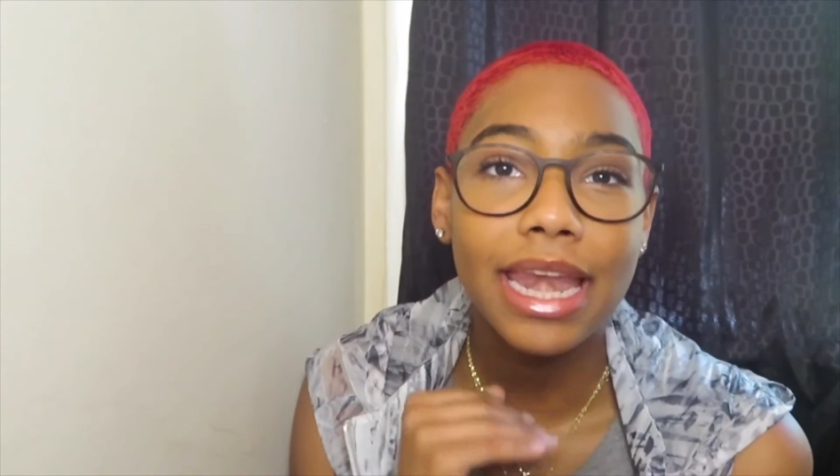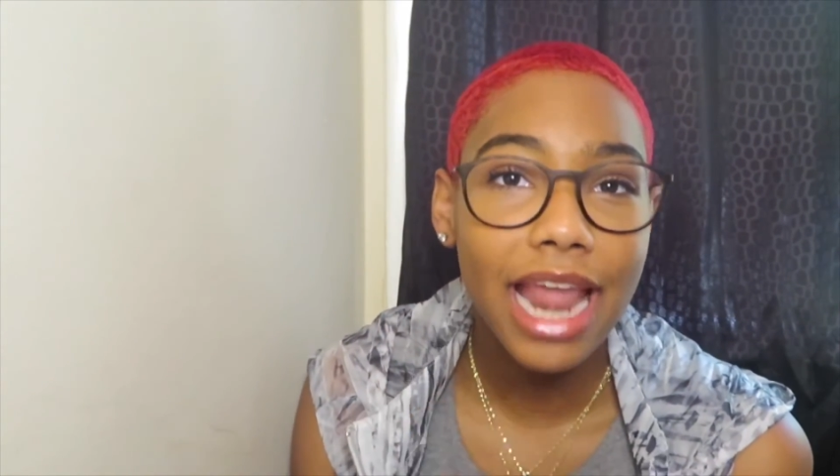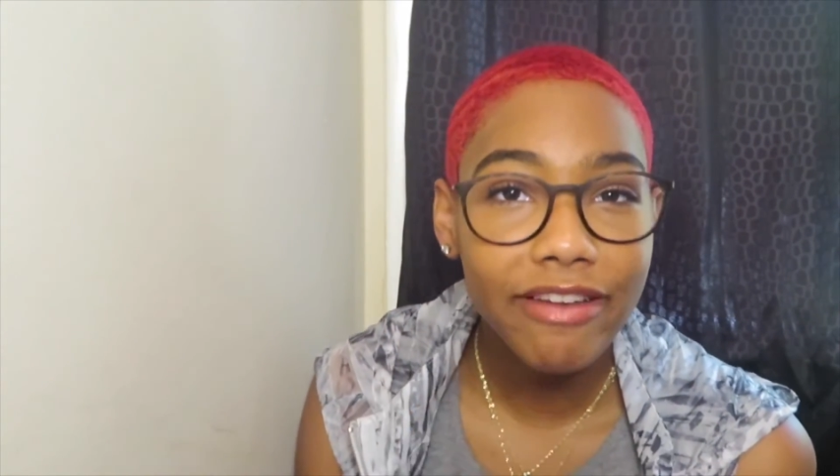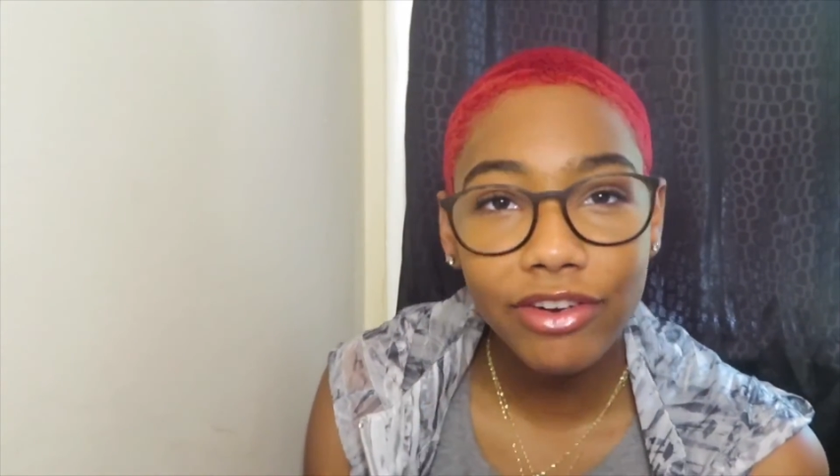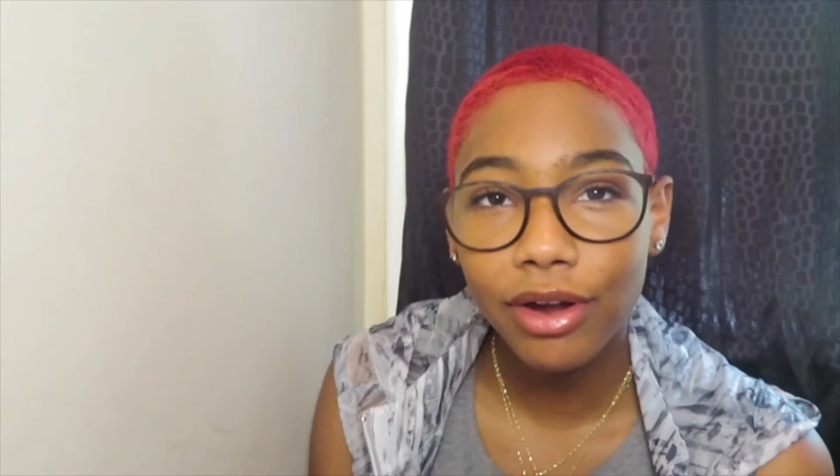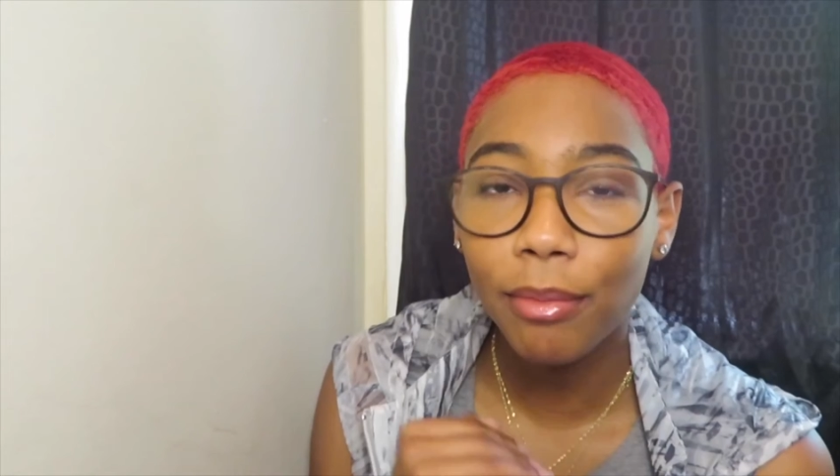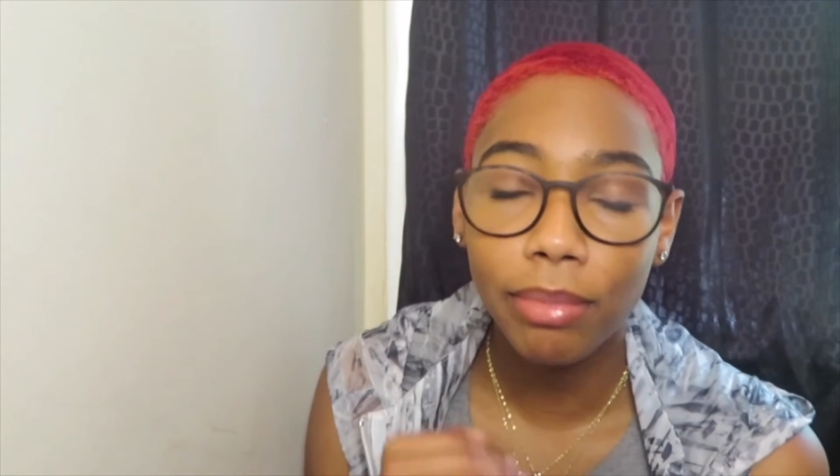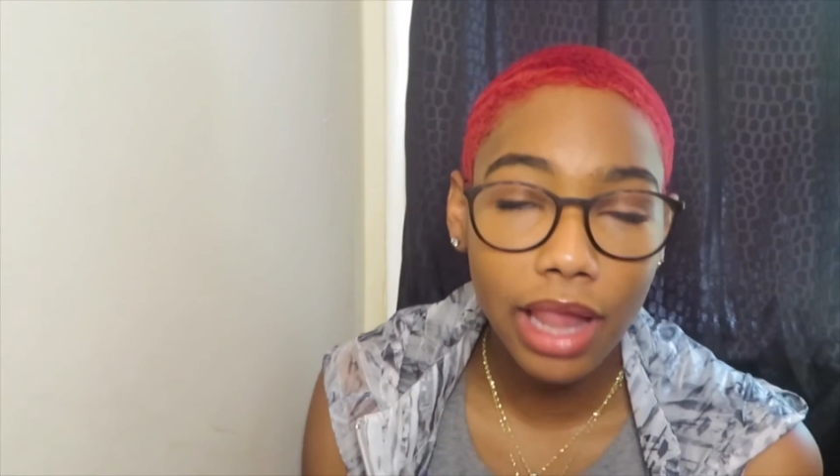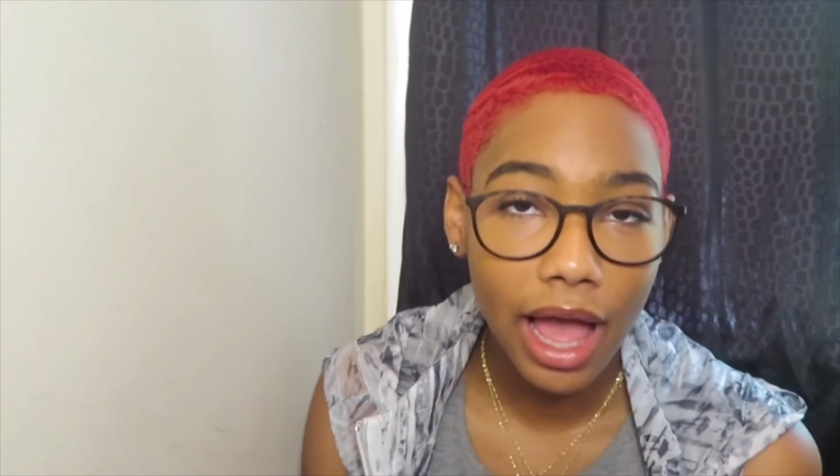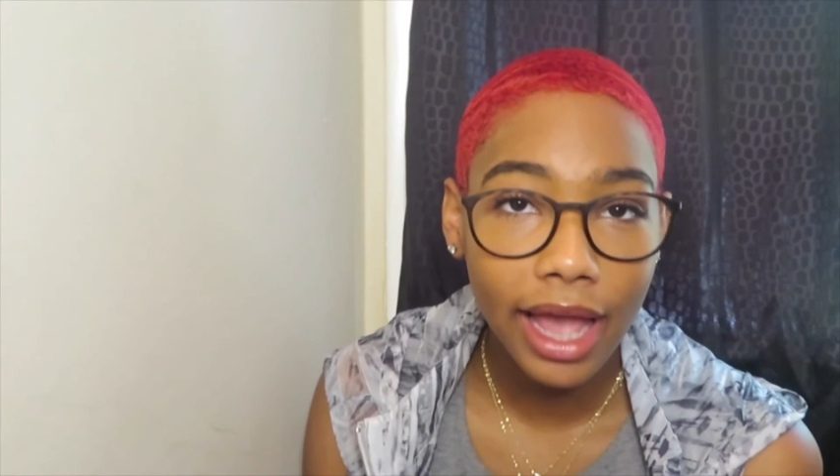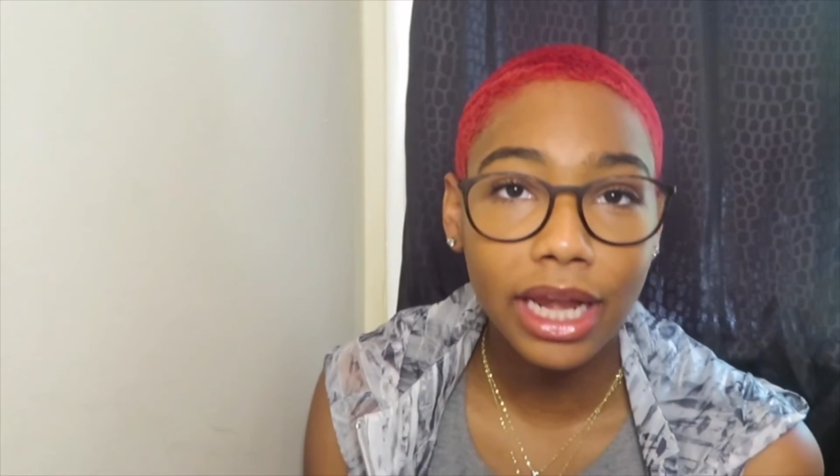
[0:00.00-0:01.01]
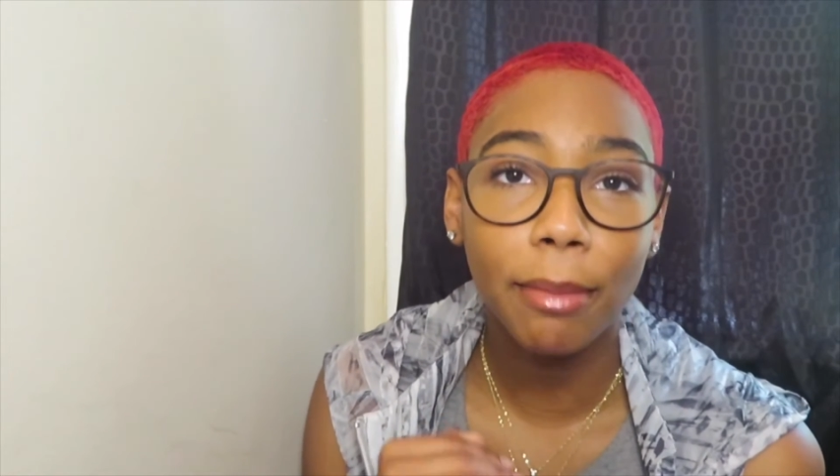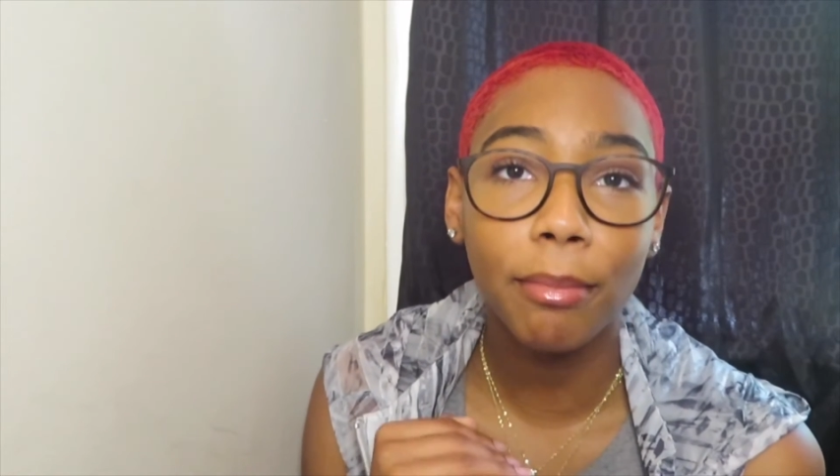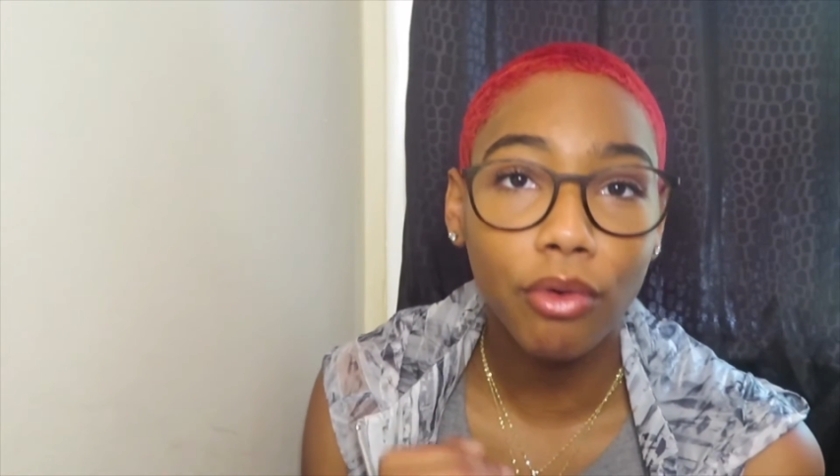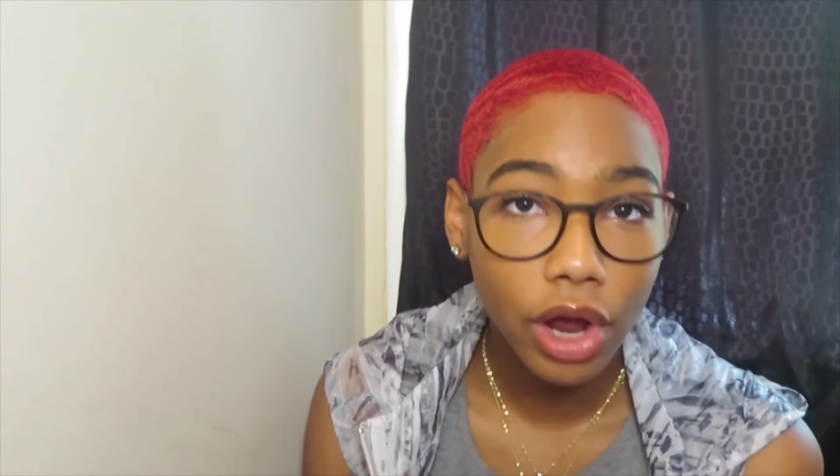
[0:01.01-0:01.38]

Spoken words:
Never blind